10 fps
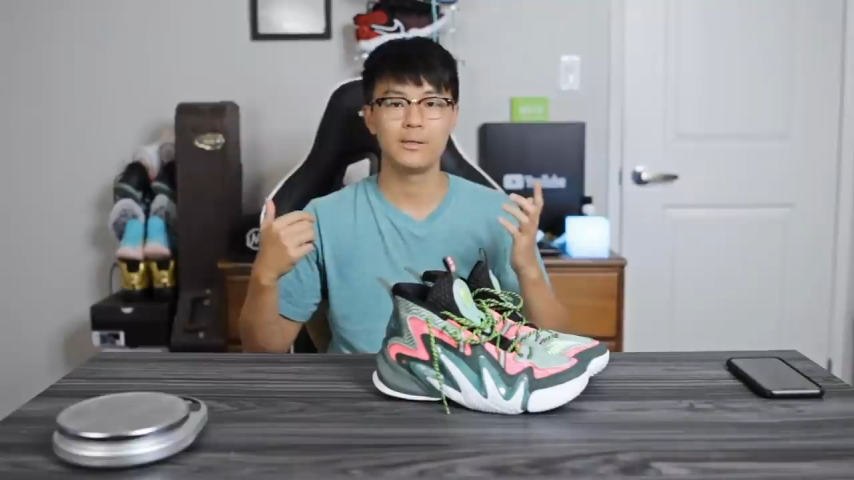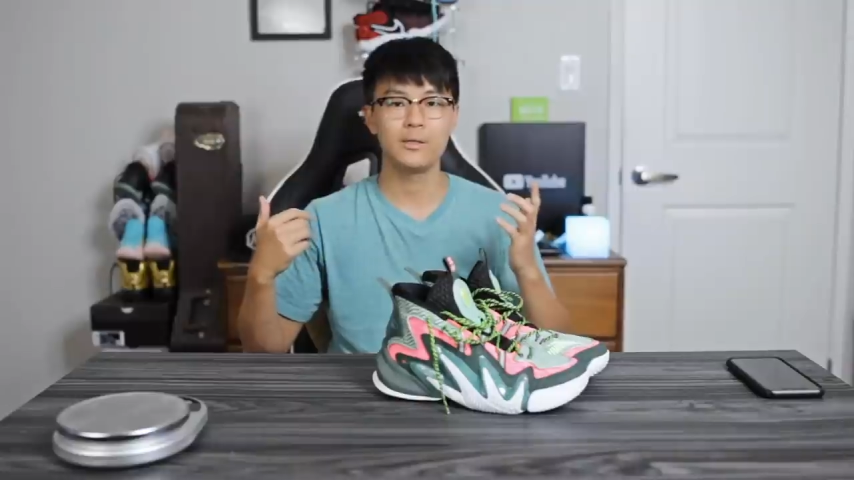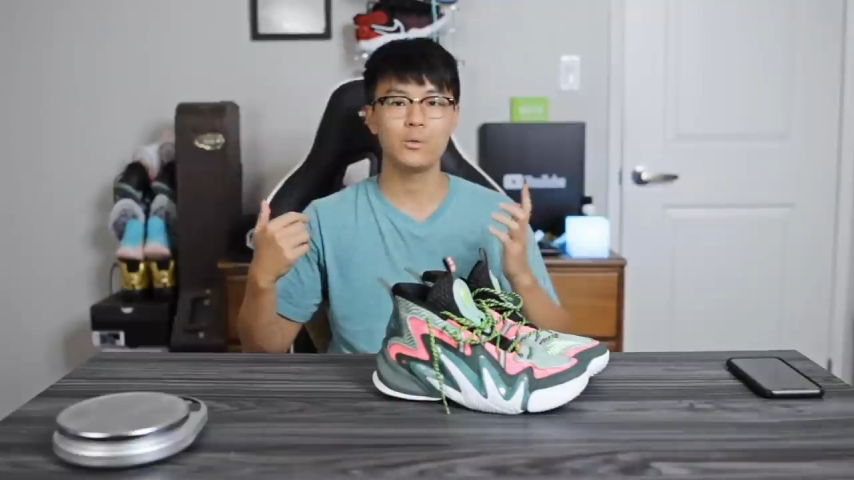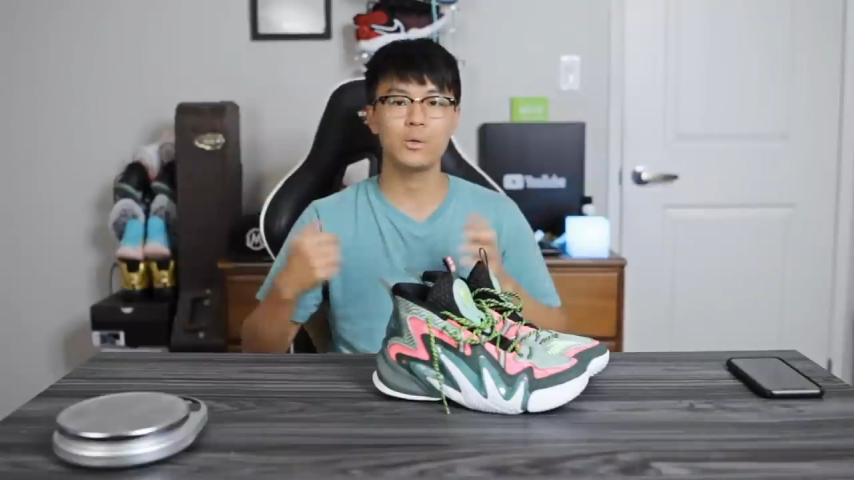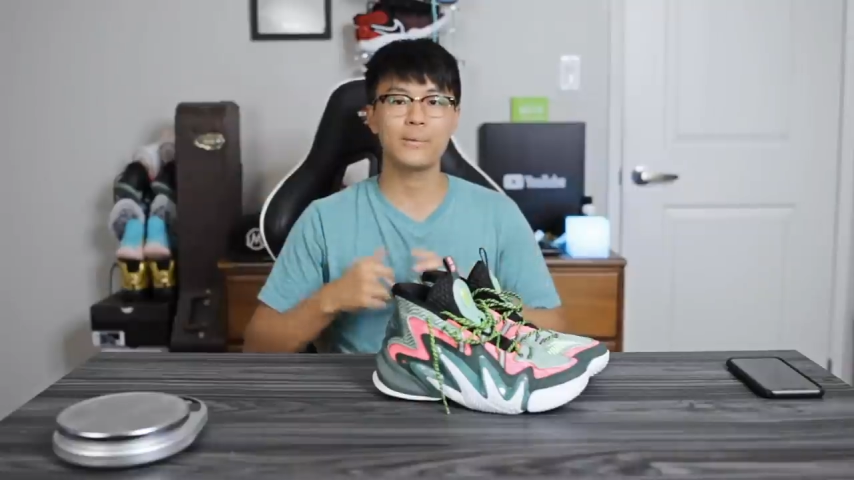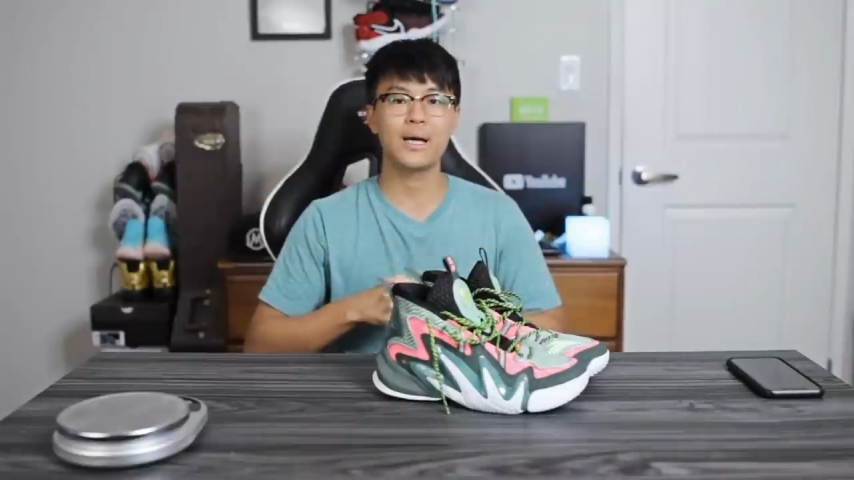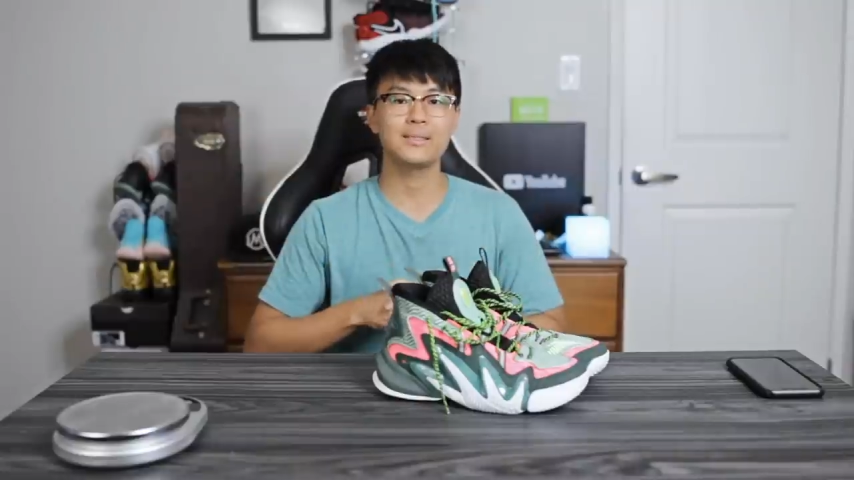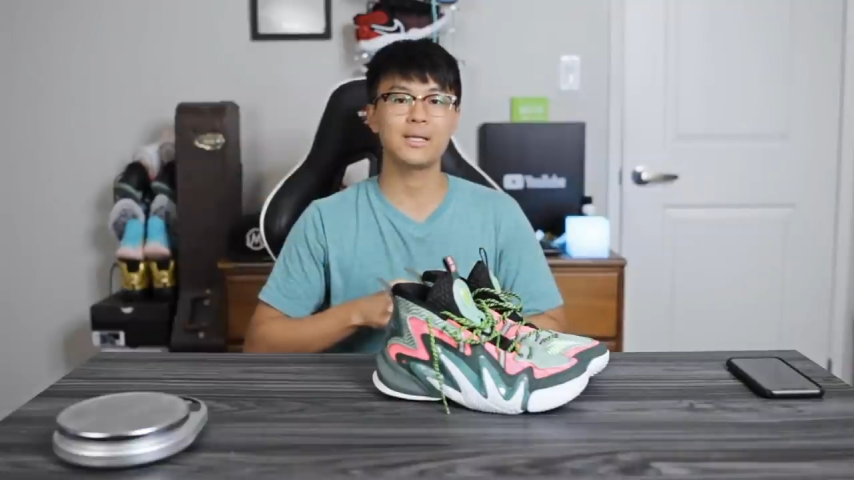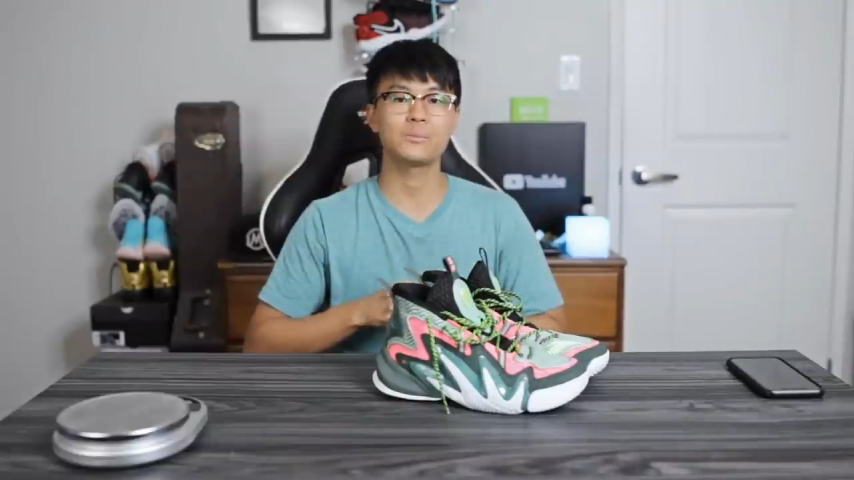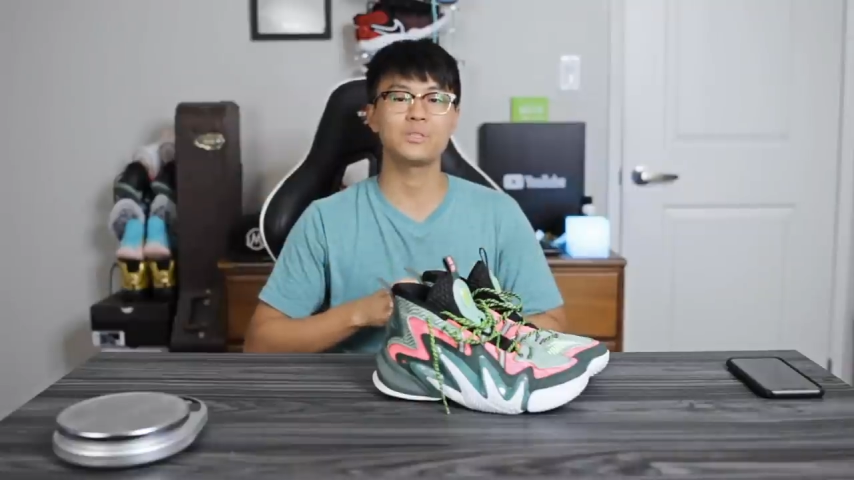Yo what up
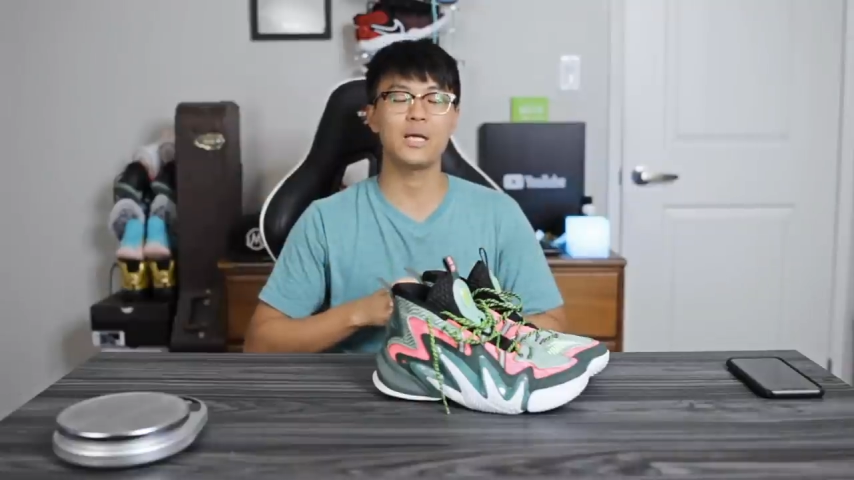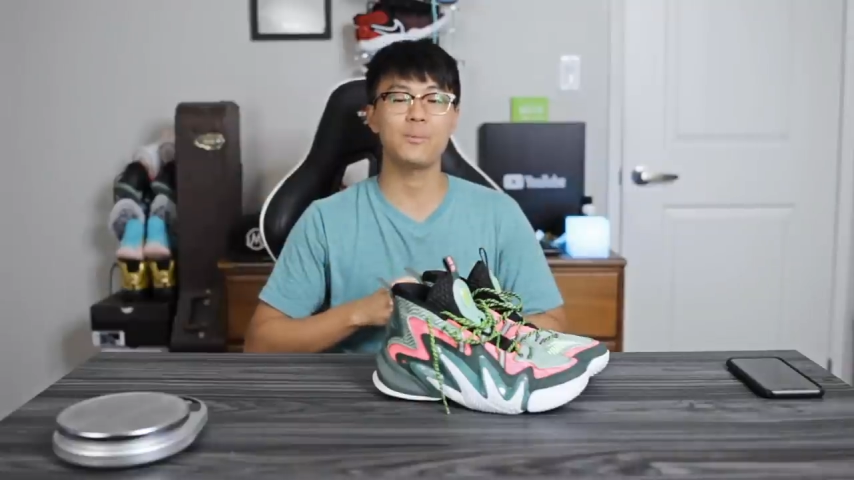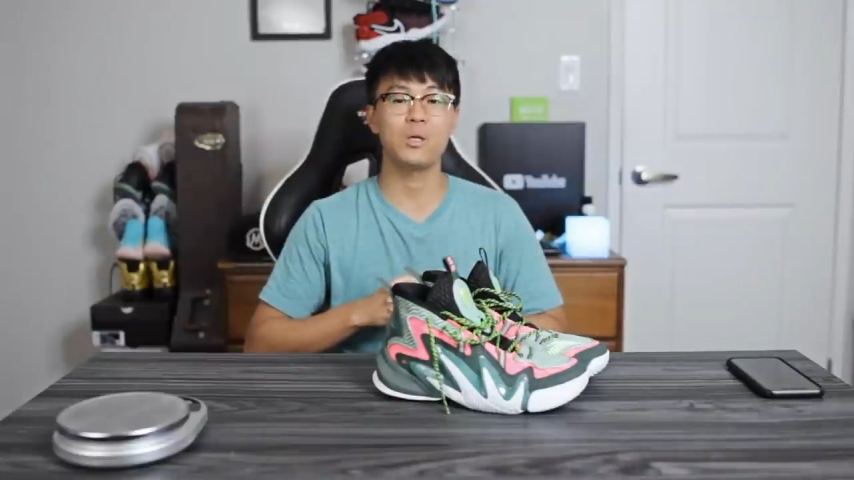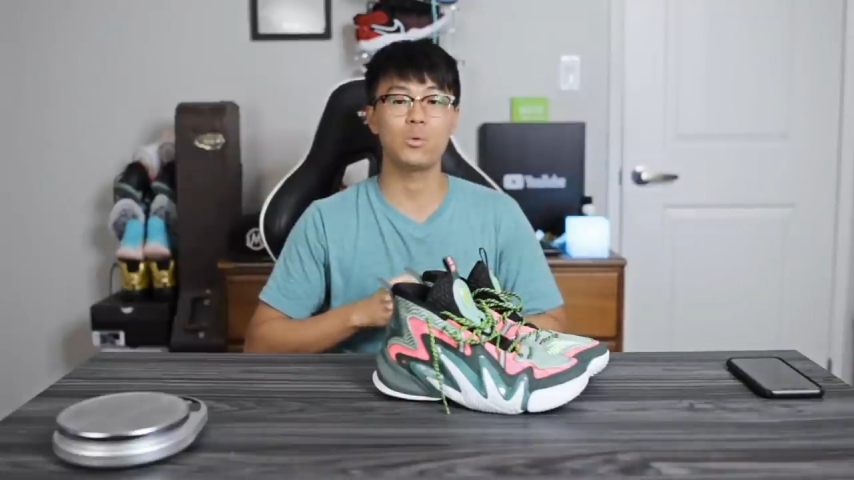guys I'm Sammy